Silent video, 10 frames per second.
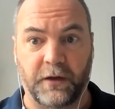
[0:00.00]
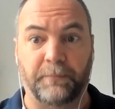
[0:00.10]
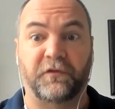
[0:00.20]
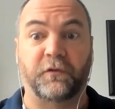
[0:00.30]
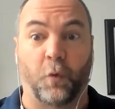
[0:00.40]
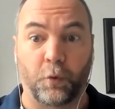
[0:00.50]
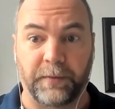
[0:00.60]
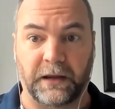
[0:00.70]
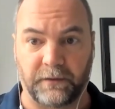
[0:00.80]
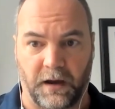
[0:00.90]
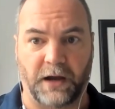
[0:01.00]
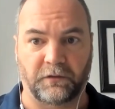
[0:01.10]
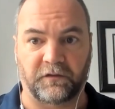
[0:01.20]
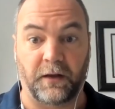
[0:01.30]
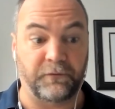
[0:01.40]
absorbing the higher
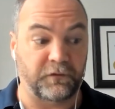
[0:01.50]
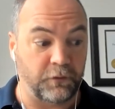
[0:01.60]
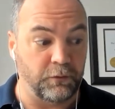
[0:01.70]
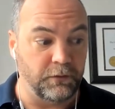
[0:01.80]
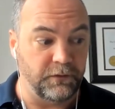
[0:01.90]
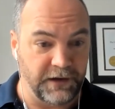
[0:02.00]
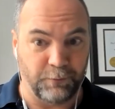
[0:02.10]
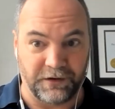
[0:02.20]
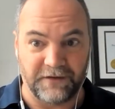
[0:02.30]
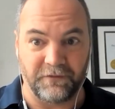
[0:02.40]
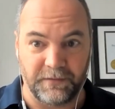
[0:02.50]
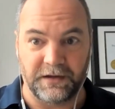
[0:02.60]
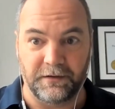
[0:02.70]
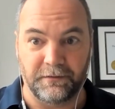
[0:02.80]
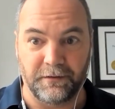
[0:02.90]
self. So they were giving
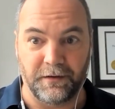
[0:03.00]
me